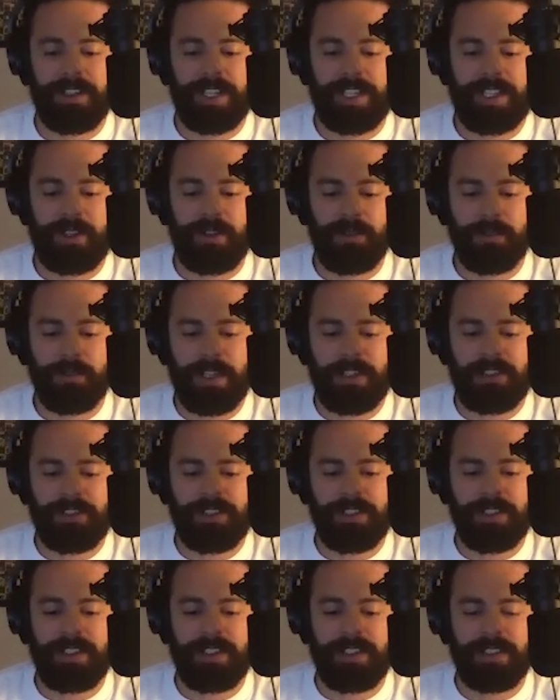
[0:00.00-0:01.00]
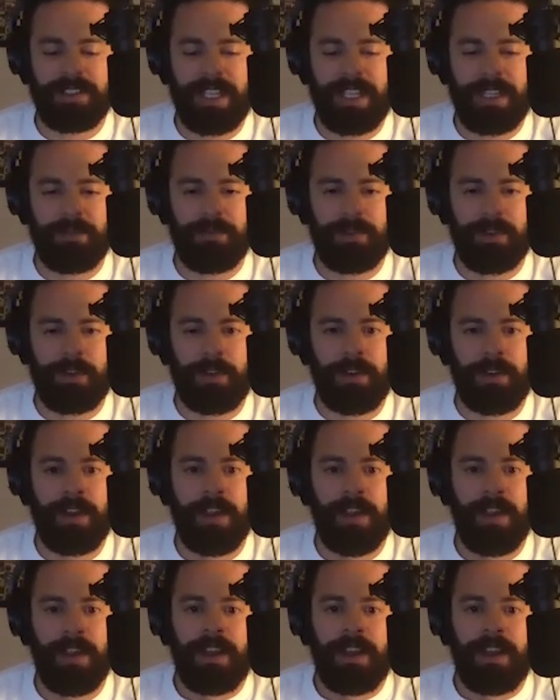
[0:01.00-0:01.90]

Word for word: like you mentioned in denver